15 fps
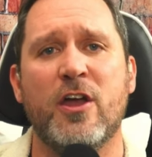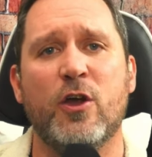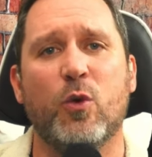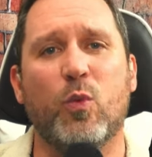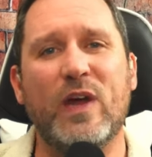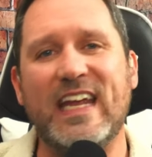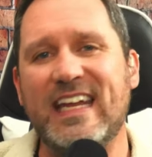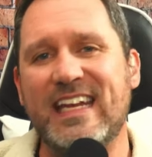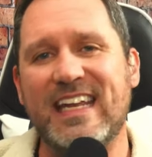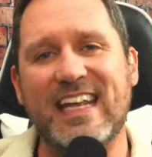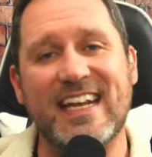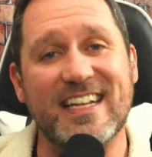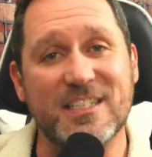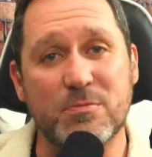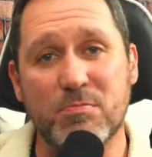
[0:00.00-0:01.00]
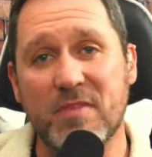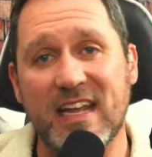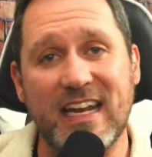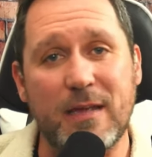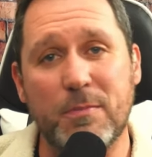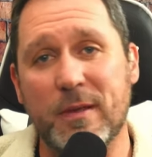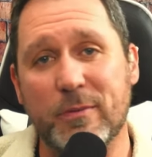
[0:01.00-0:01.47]
We need as
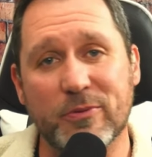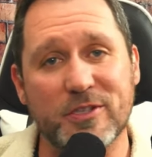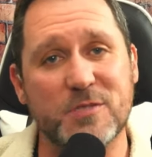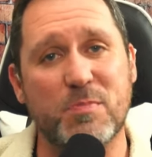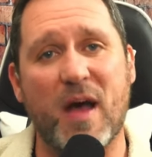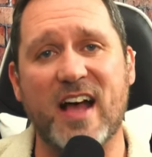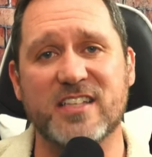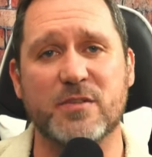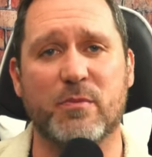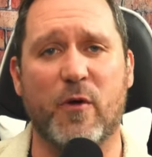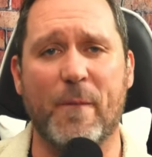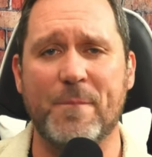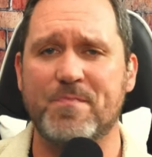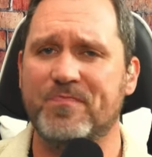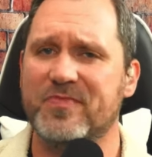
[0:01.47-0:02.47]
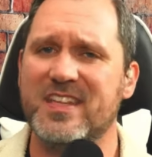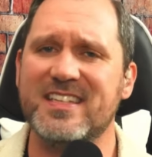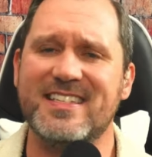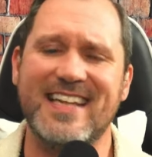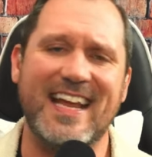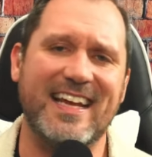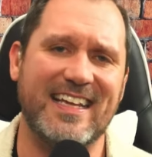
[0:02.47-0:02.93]
many people as possible to
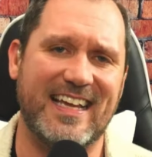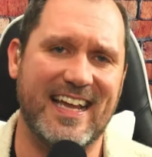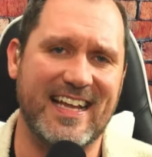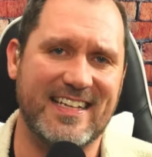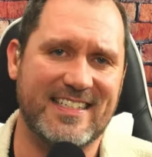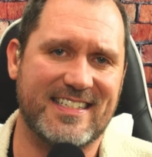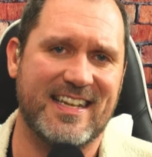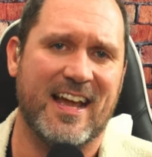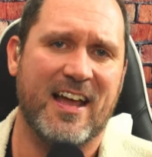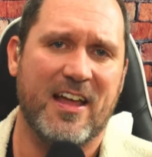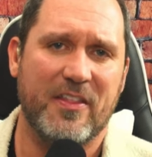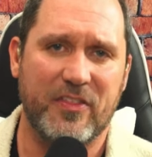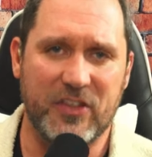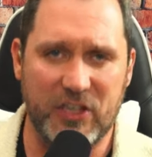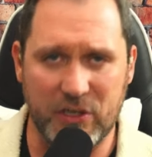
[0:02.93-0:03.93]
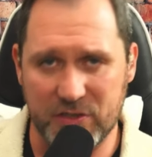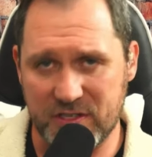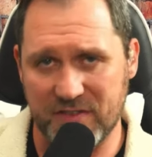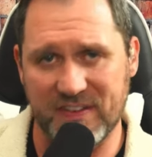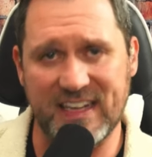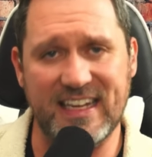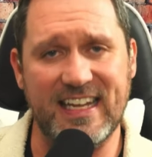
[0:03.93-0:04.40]
stand against the use of
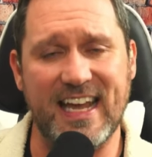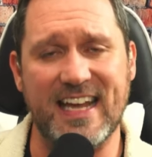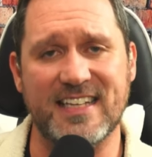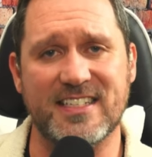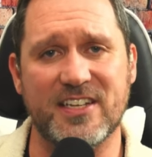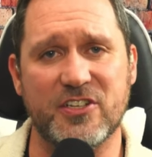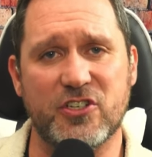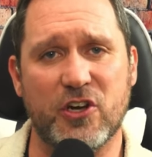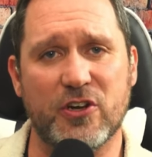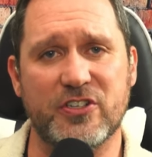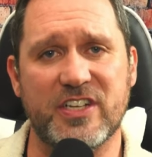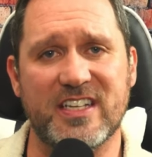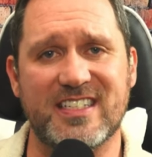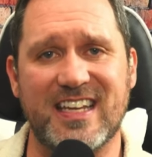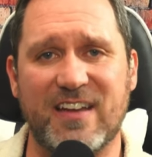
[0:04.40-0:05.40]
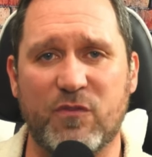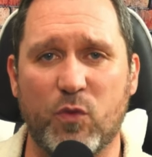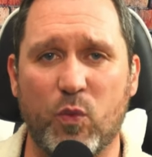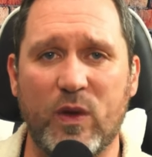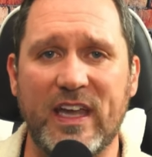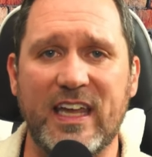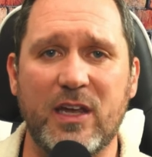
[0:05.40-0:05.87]
NDAs in churches if
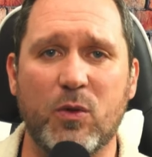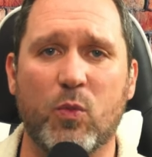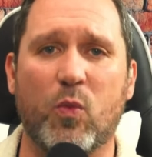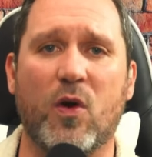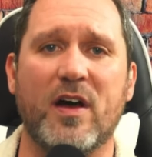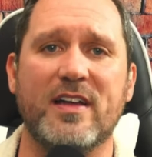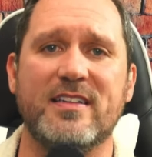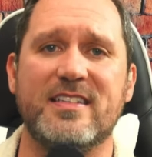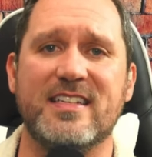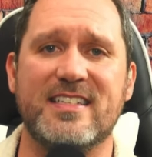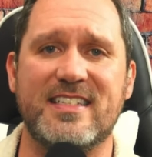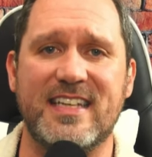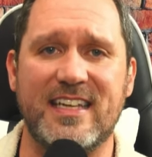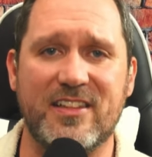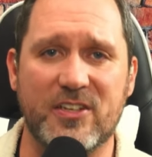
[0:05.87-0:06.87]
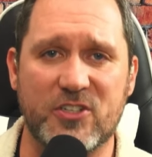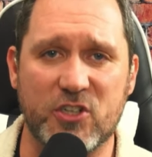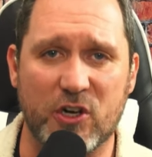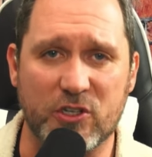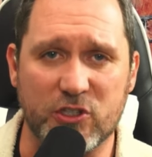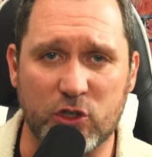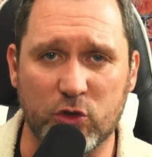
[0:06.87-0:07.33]
we want to see the
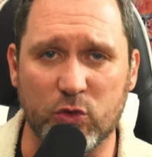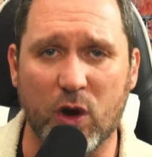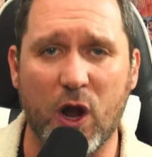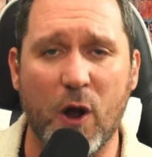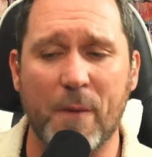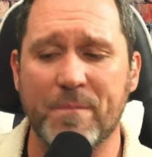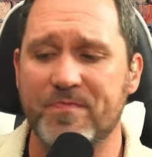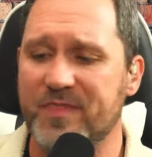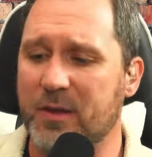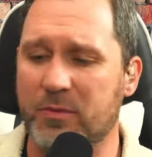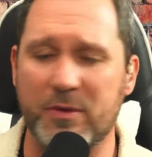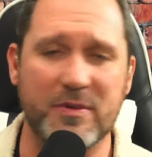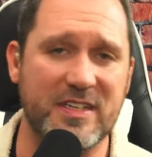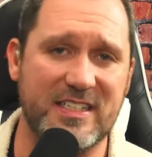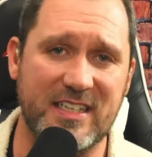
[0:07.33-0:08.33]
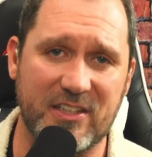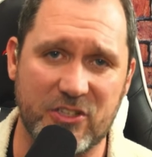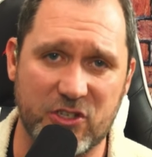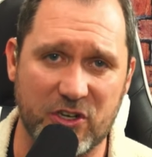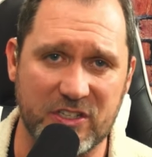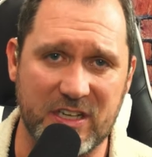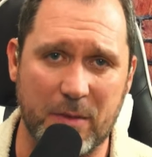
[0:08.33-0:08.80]
church grow and we want to see the
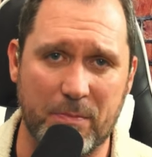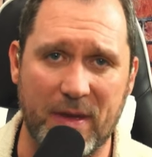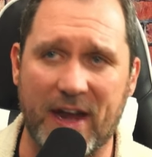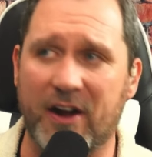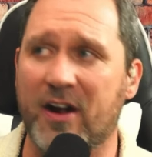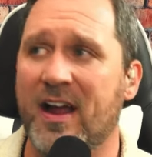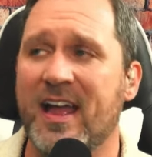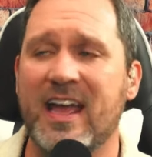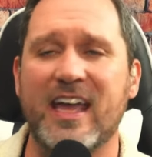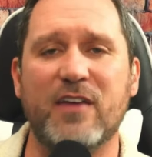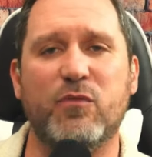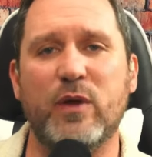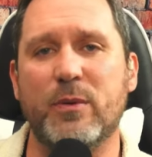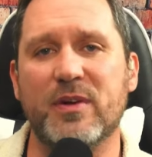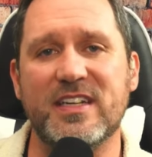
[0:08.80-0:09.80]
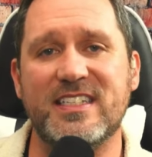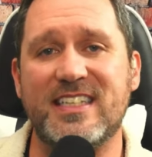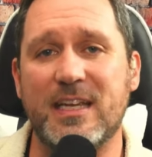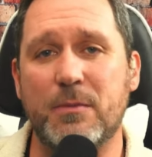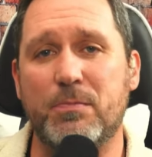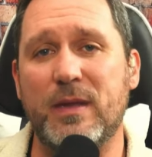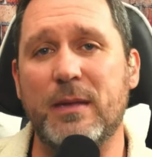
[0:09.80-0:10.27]
church get better. If we want to
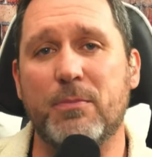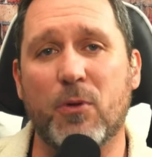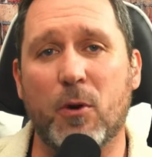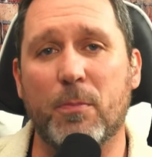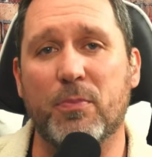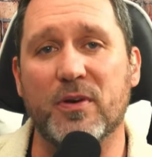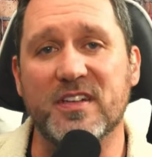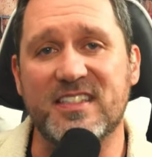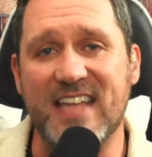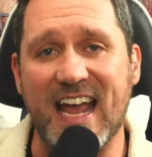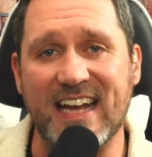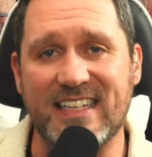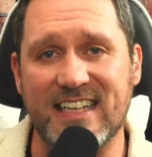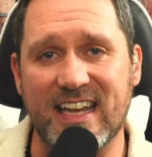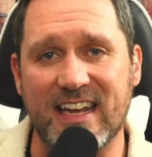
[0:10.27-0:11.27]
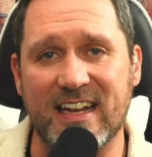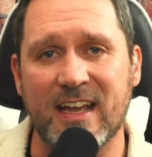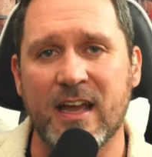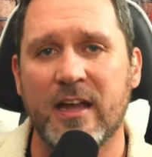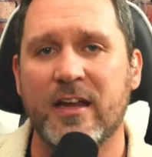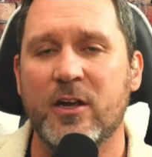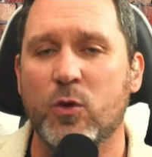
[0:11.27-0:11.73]
see people protected,
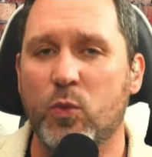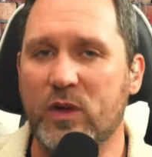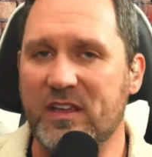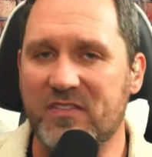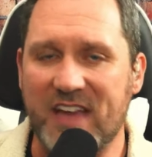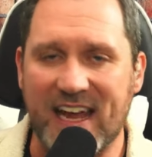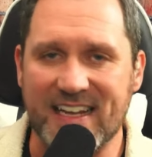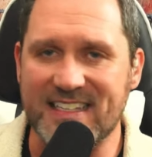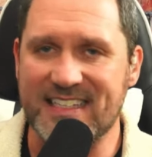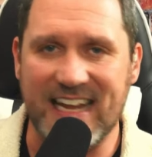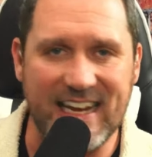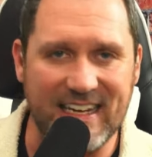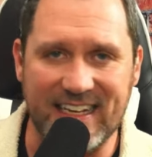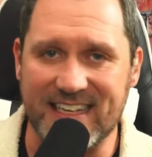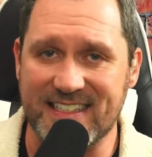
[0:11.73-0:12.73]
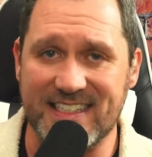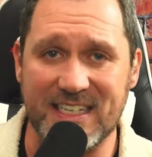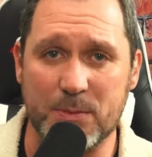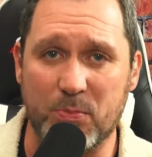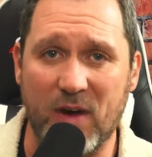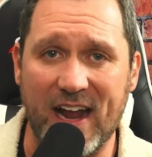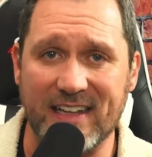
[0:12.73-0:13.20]
we've got to stand against these
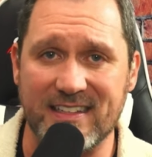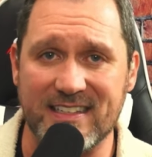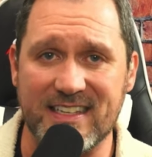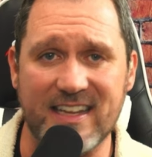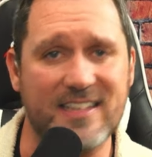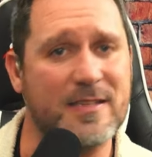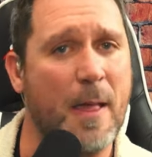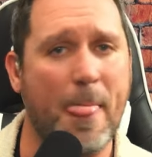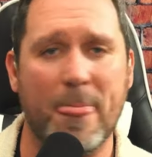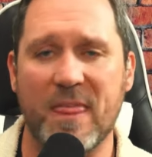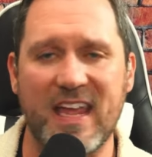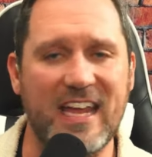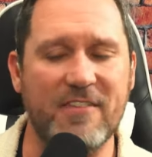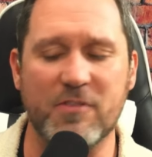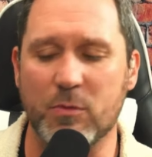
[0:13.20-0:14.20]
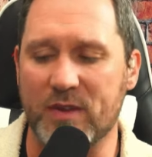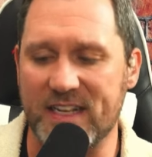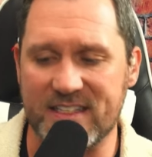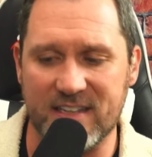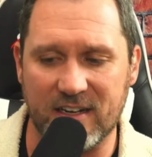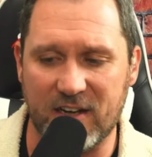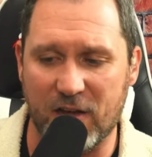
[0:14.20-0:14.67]
practices even when
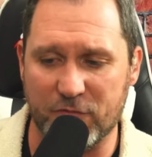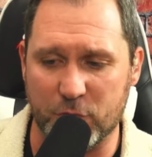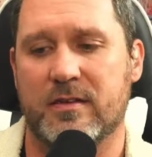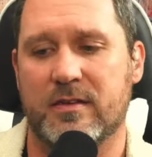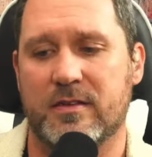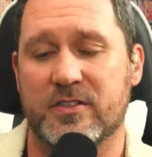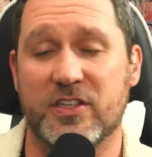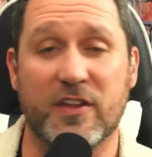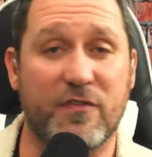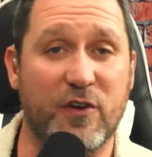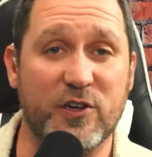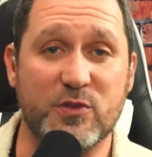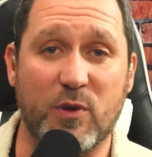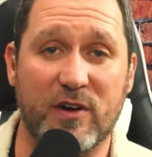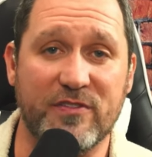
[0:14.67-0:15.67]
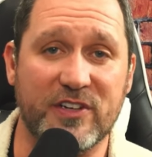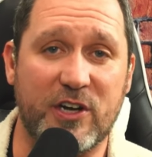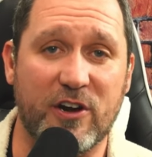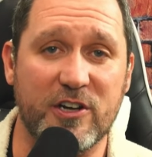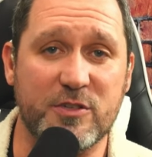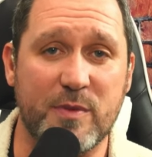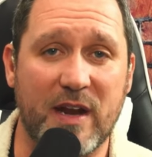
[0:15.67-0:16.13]
it's uncomfortable. So the first word of
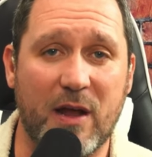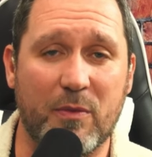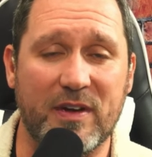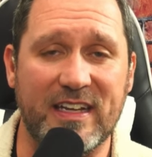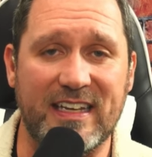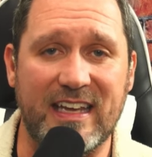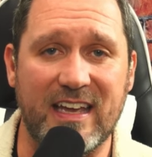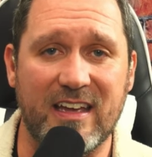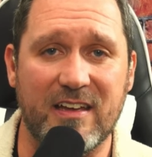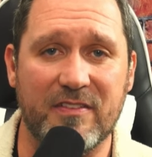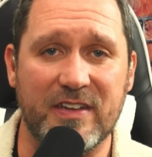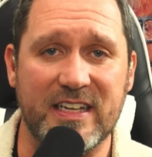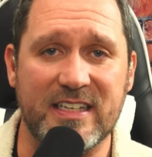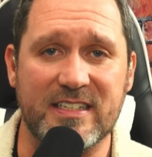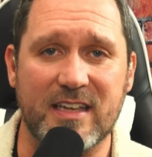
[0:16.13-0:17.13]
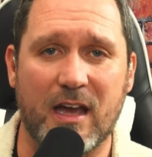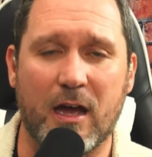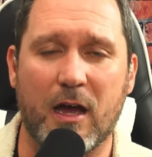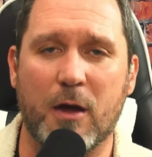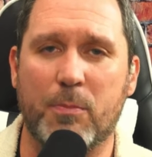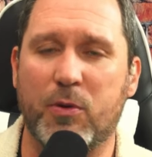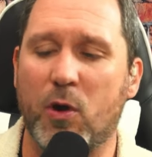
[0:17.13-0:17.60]
encouragement I want to give is
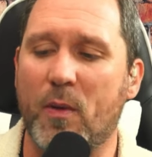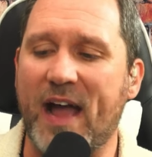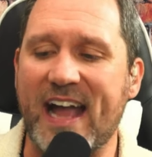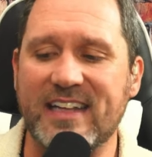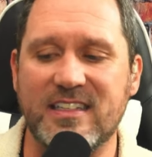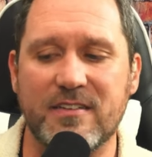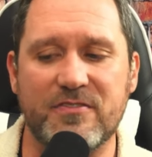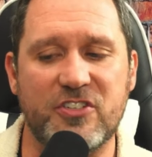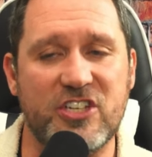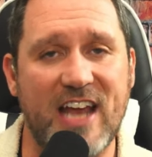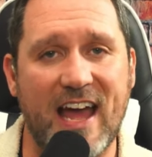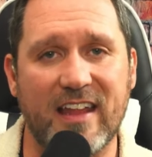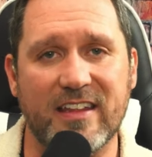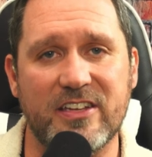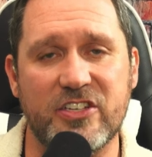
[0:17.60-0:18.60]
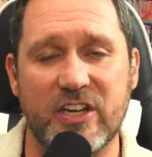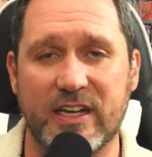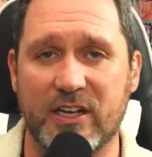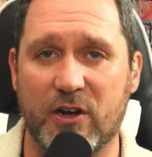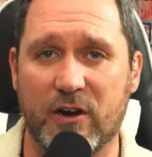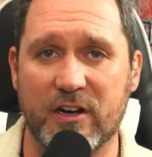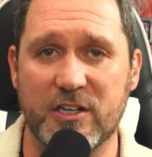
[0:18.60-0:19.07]
a proactive challenge and
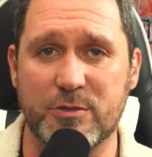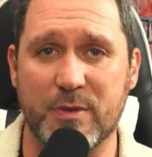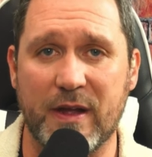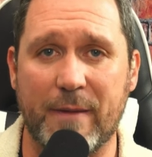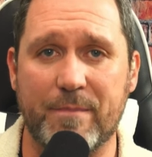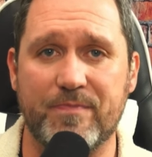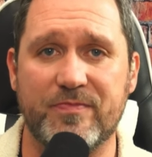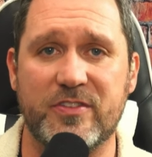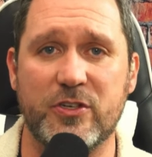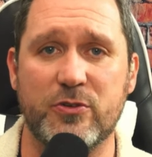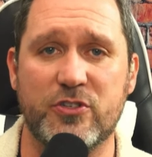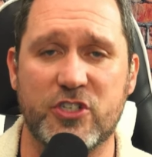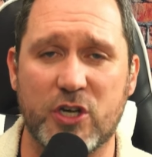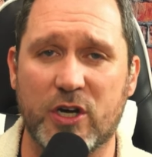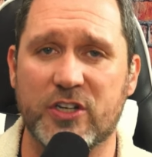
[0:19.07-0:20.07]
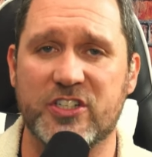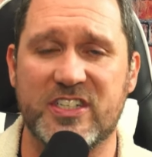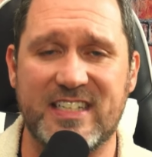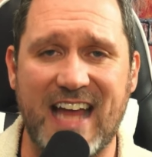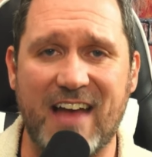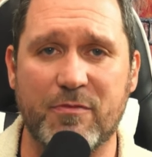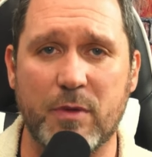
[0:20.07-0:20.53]
encouragement to church
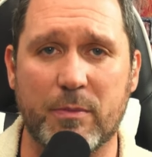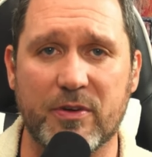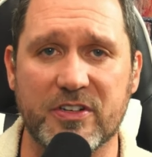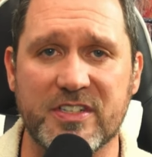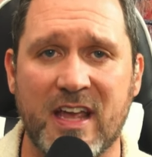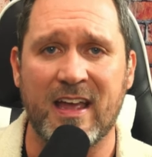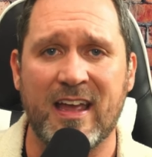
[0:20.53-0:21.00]
staff members.